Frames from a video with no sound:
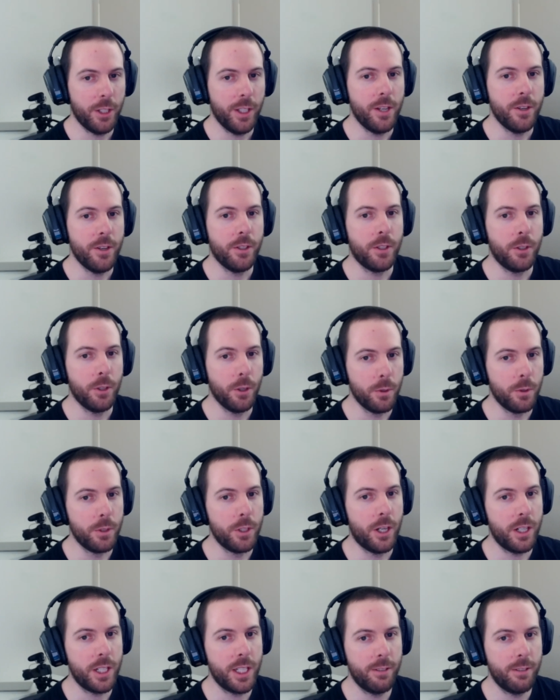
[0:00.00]
use Google
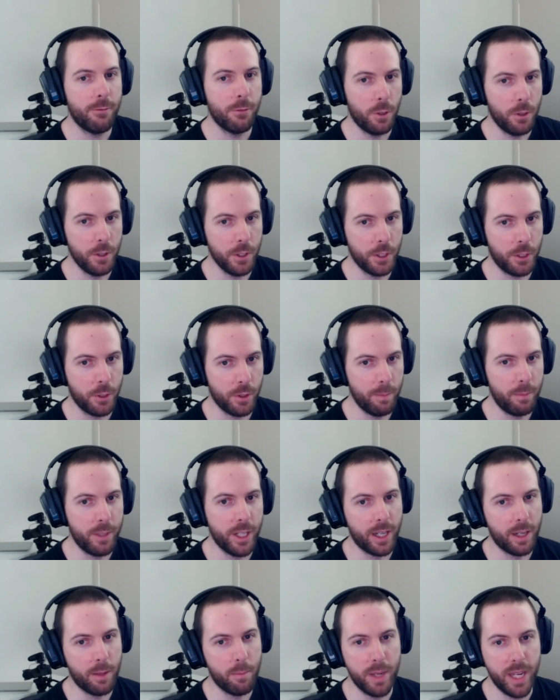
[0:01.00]
Docs for all the
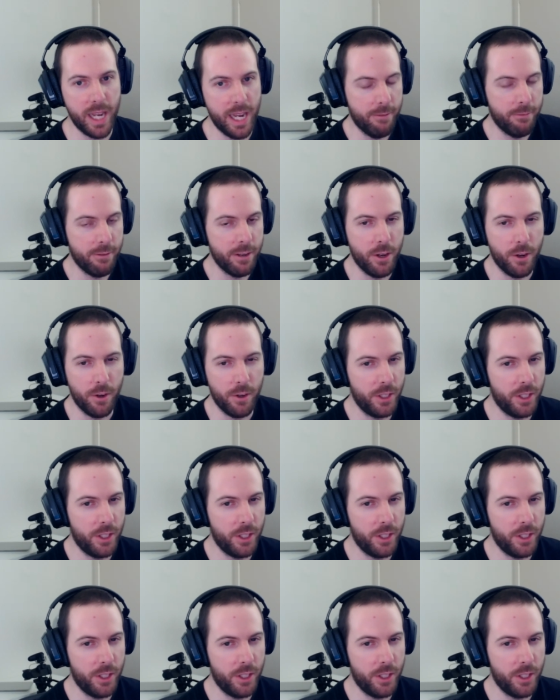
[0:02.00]
scripting, but yeah, for notes,